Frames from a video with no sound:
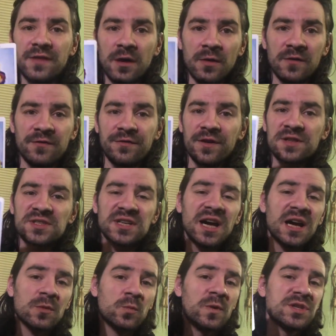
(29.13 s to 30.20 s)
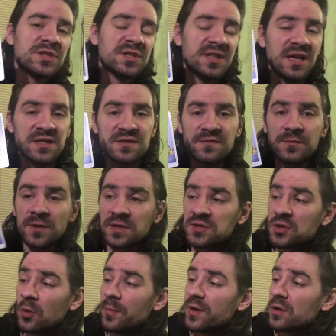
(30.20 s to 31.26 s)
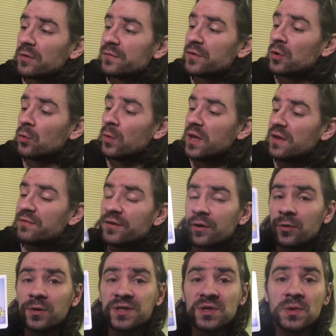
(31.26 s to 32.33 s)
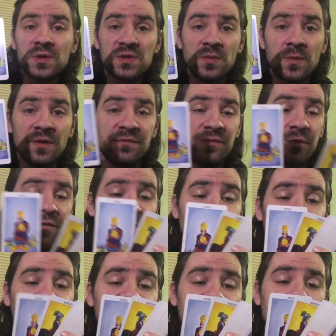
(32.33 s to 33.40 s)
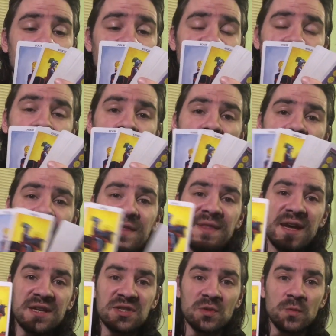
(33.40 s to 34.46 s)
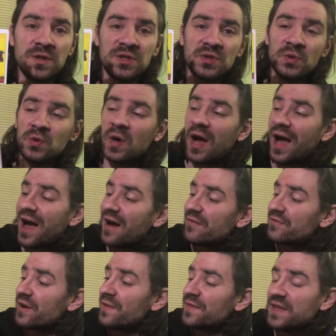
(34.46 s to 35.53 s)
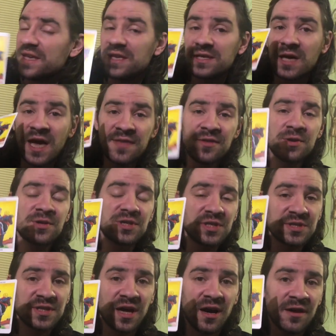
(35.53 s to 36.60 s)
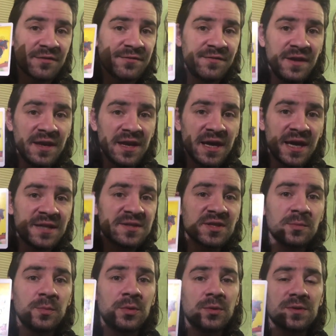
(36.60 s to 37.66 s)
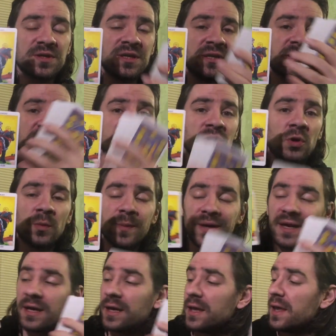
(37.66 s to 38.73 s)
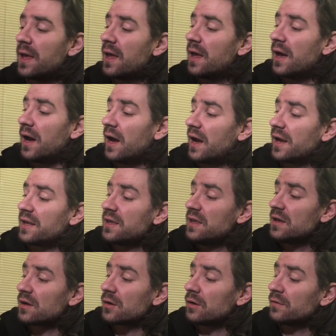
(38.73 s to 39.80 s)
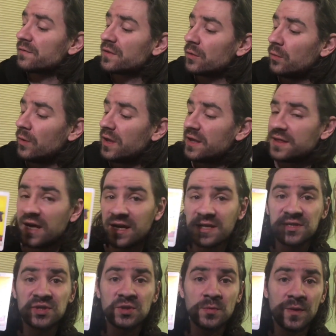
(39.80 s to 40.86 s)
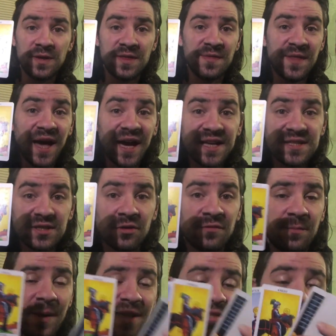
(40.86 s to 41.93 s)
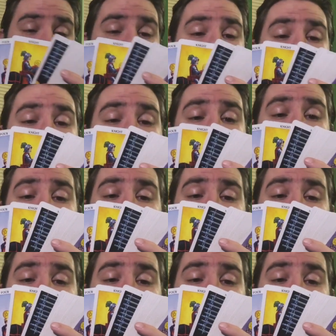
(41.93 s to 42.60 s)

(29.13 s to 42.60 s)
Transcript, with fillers: Now the first card, which stands for the topic of your week, Virgo, is going to be the Four of Pentacles. Moving next, we do have the energies that are feeding and supporting the topic uh, here of the week. That is to be the Knight of Pentacles.